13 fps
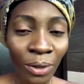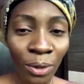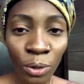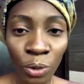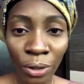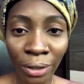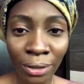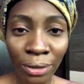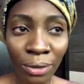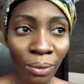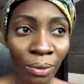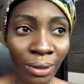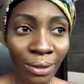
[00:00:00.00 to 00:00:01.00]
contrary
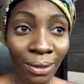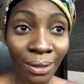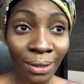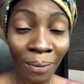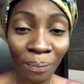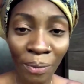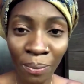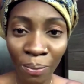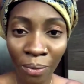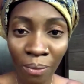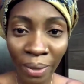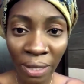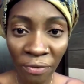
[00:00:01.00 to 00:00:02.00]
to what some
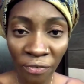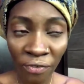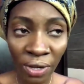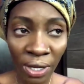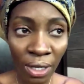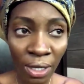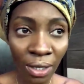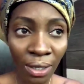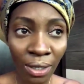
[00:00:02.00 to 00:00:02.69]
people might think,